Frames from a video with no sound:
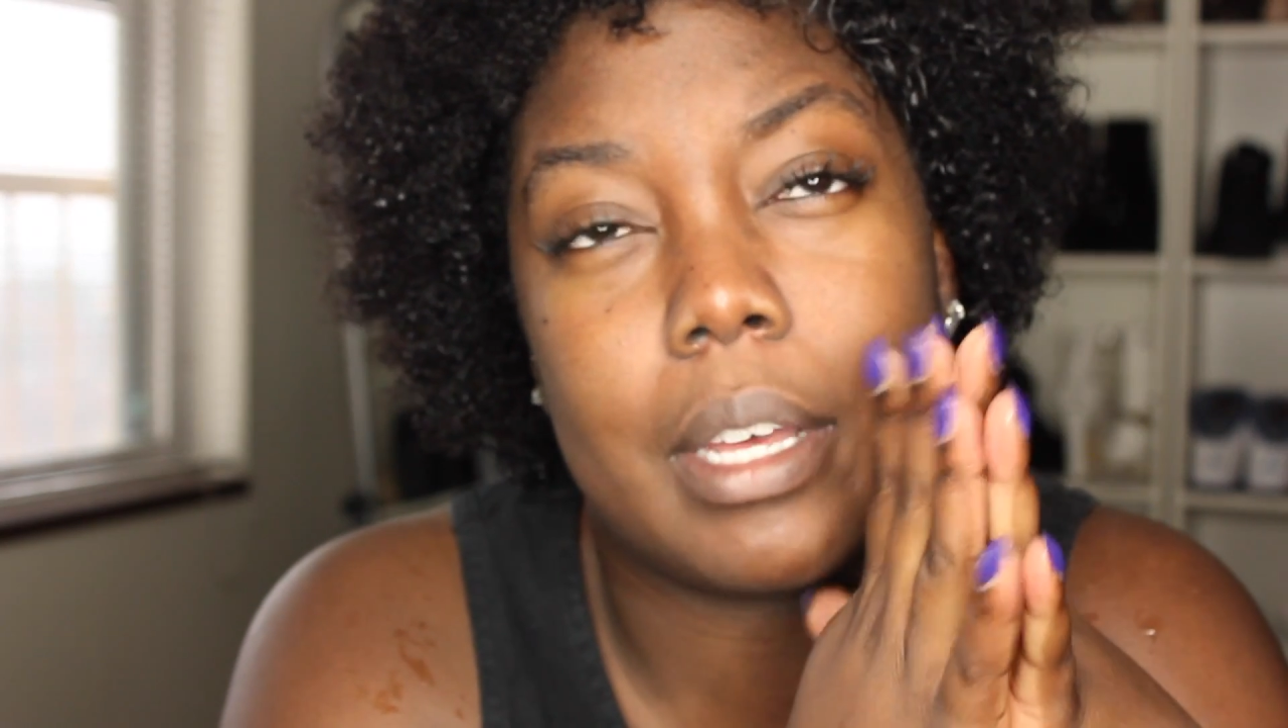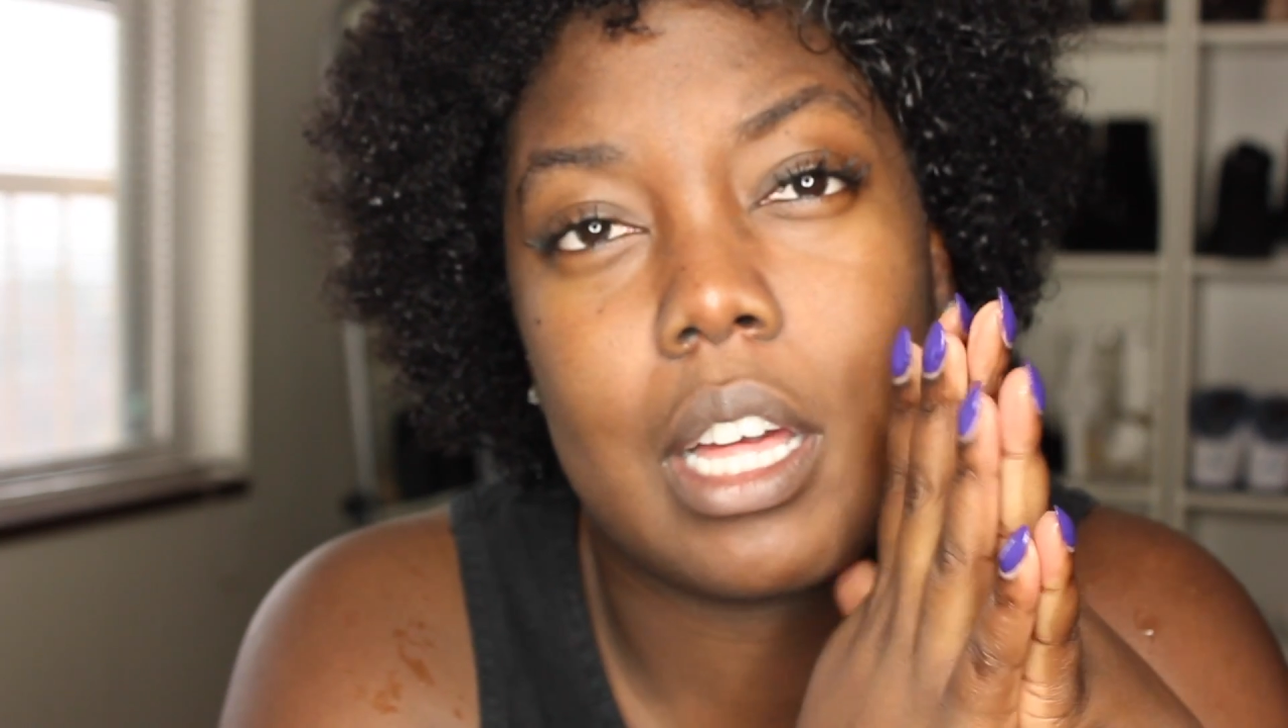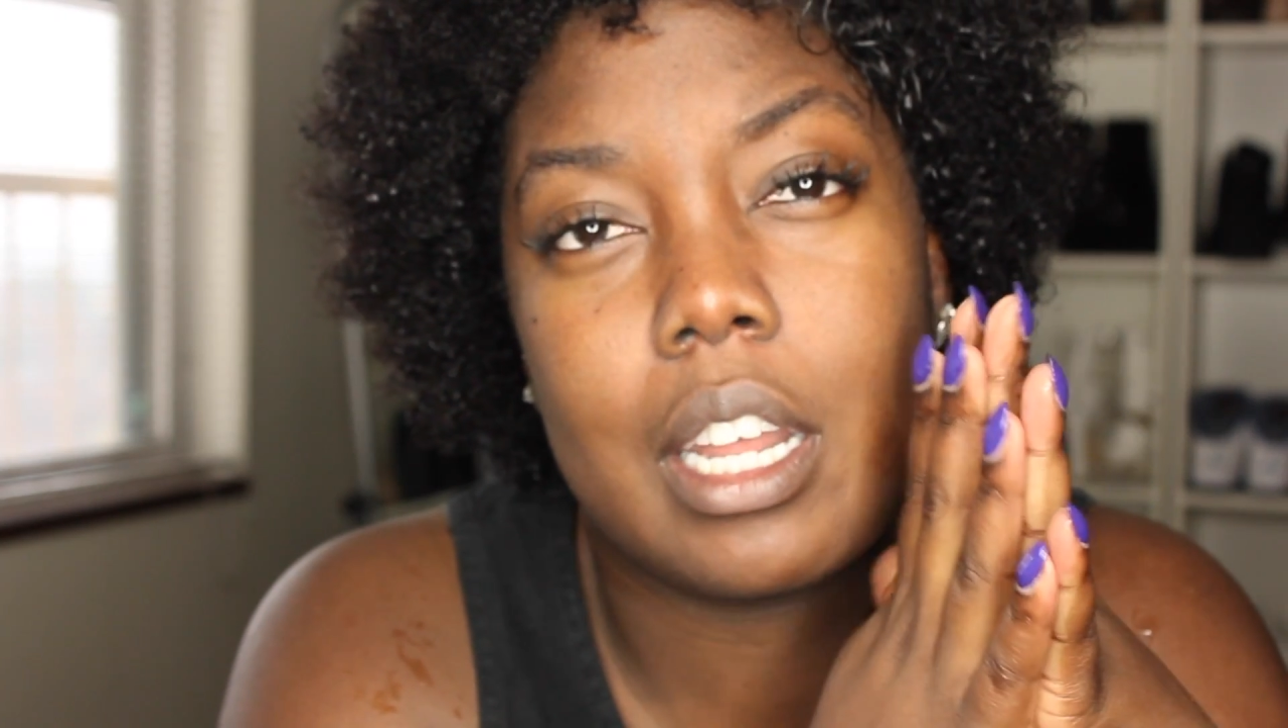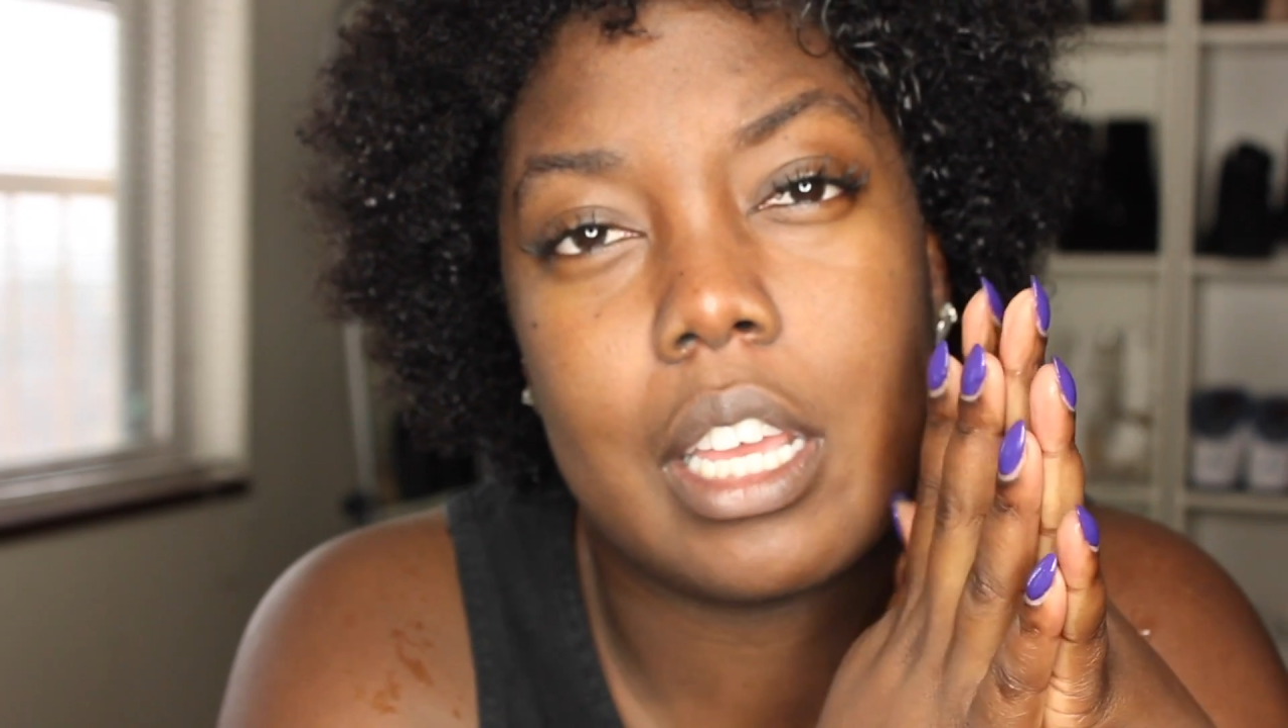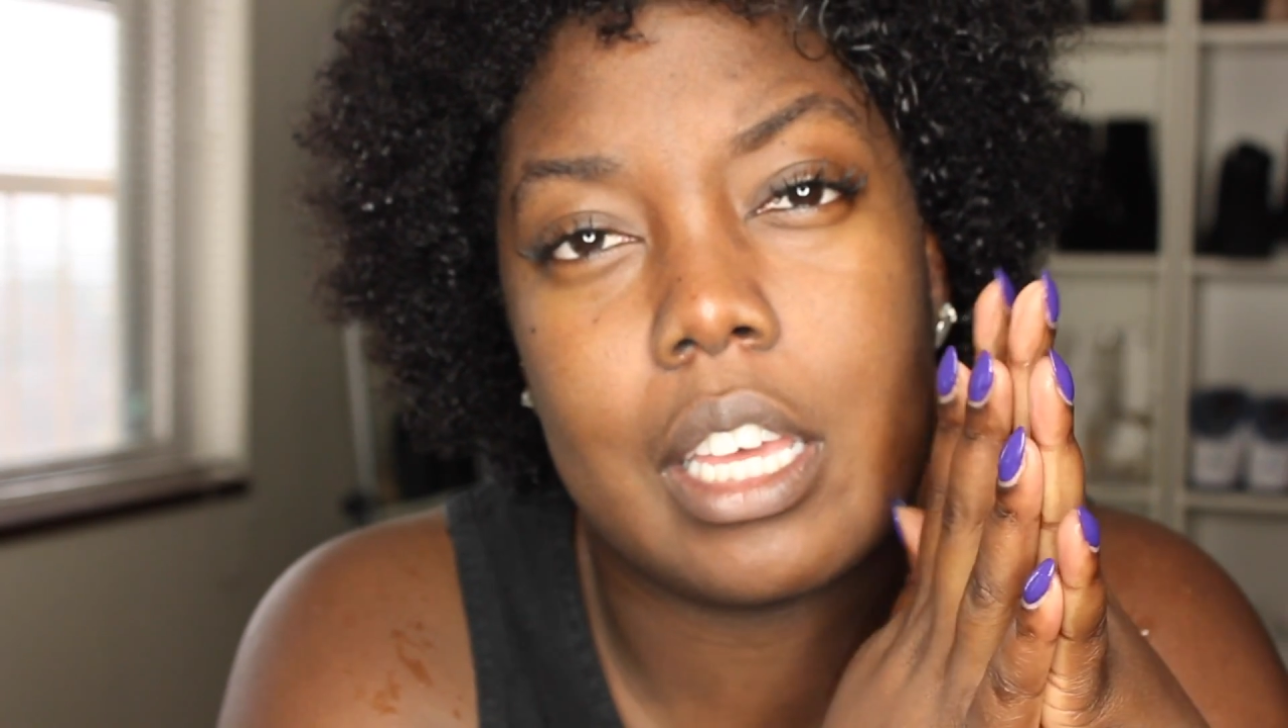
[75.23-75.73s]
but
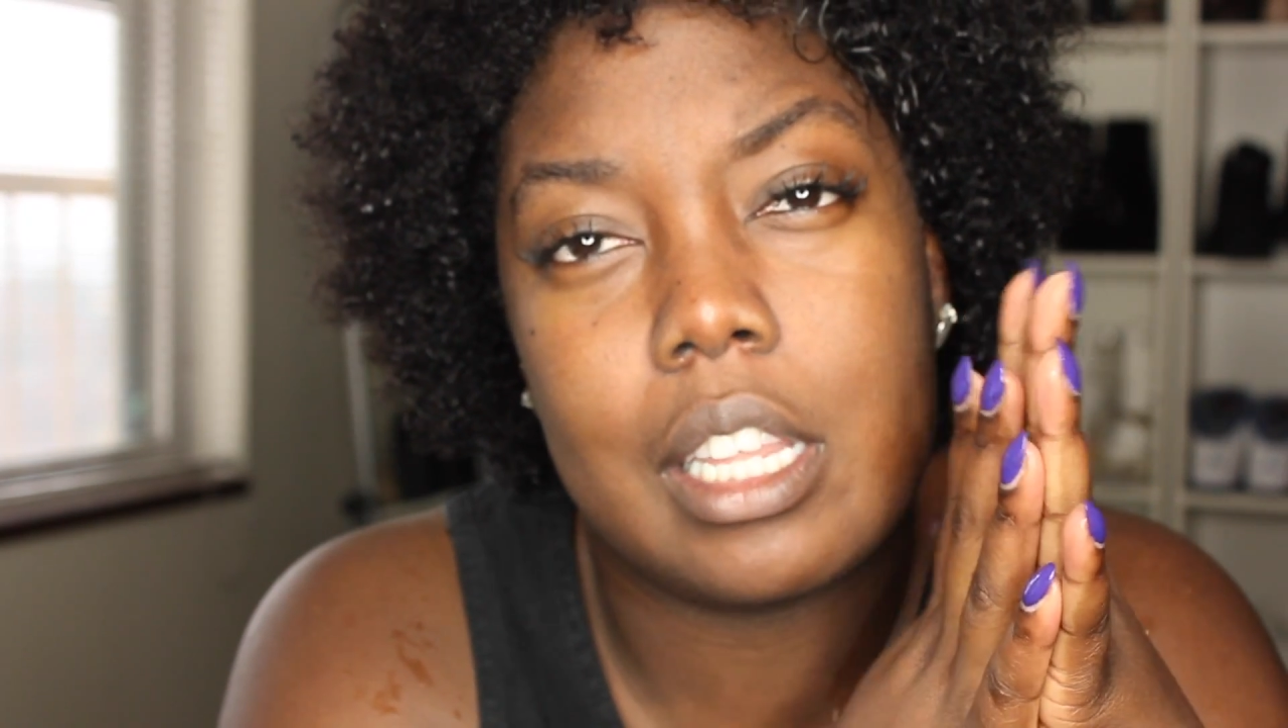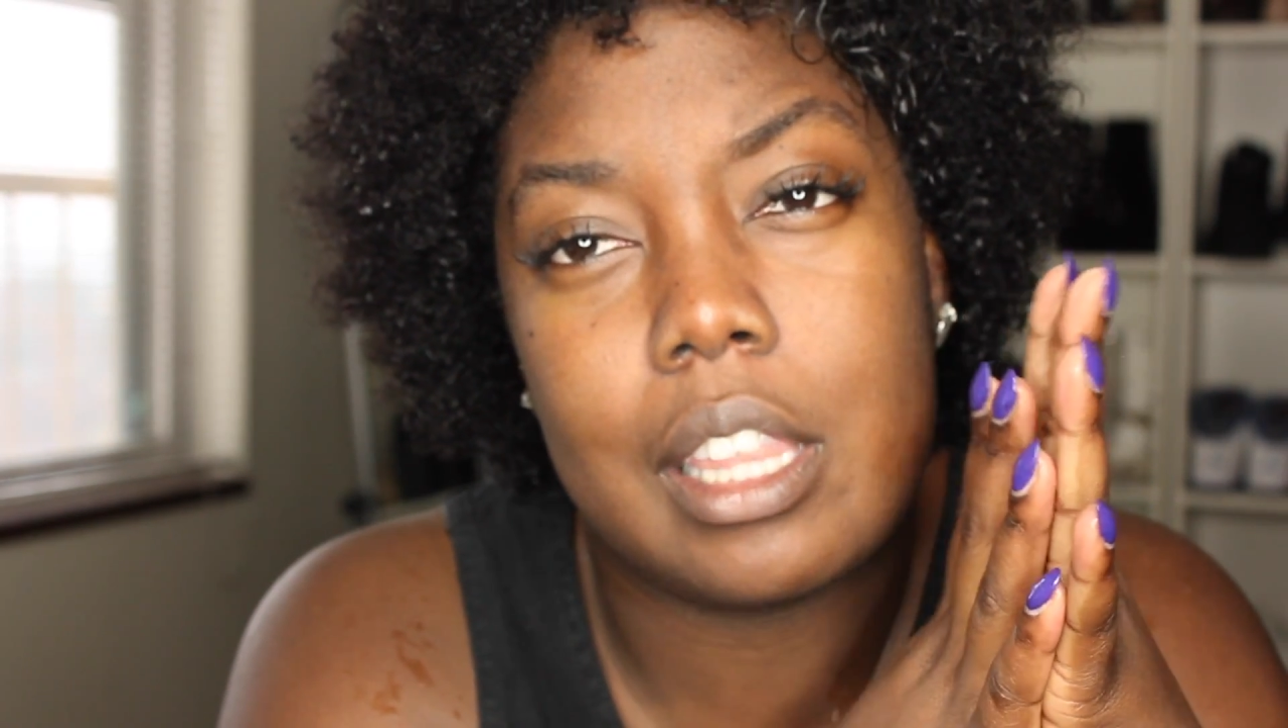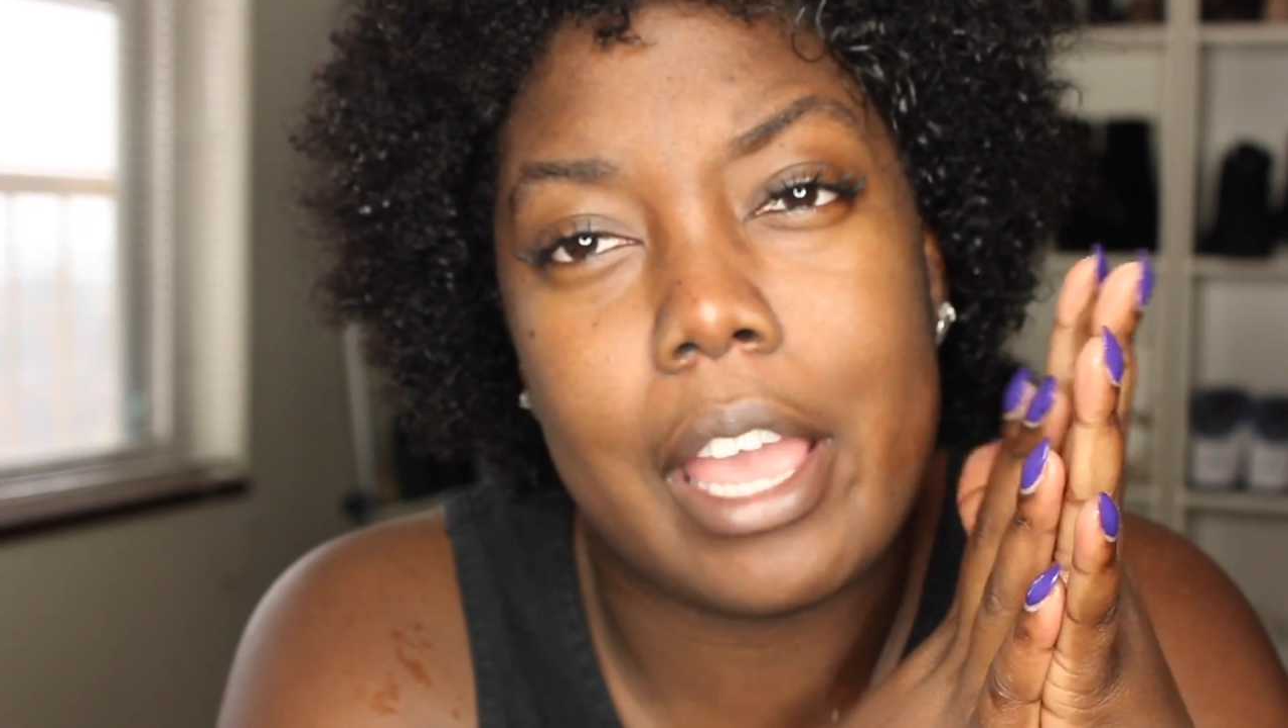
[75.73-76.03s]
cut it,